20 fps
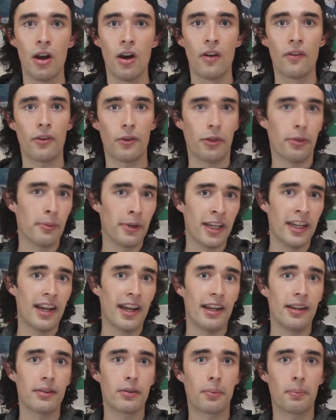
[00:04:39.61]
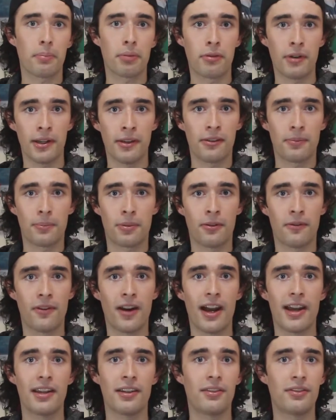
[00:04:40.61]
For 3 days, Prince
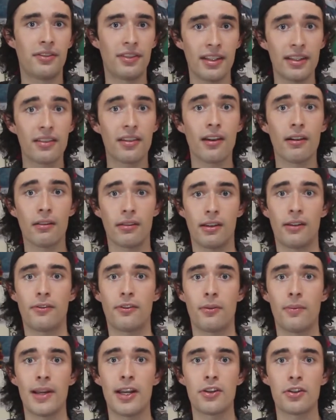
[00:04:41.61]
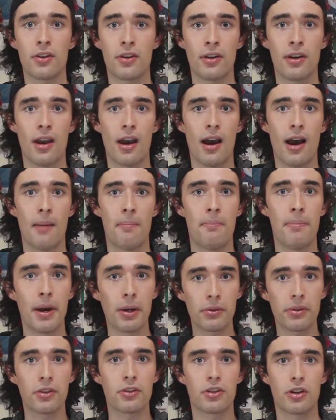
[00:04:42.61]
provided detailed information
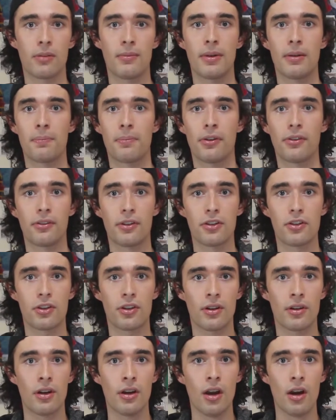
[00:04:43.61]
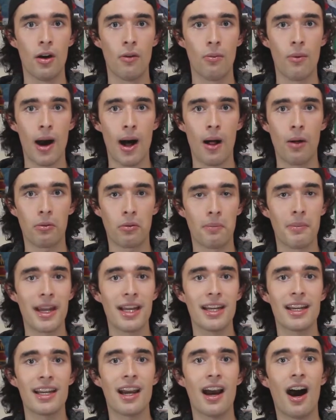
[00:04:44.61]
about the German position while
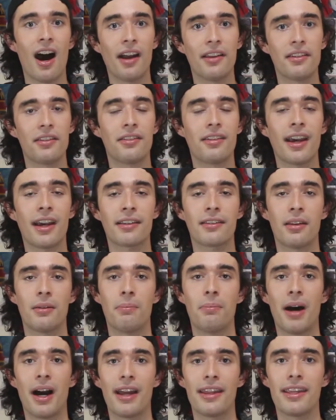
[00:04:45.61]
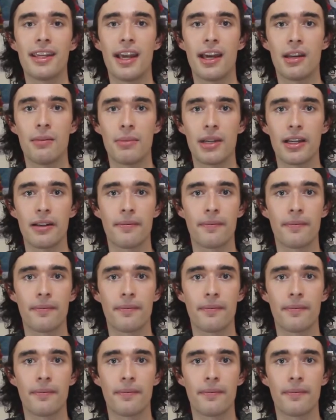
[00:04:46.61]
remaining undetected by the enemy.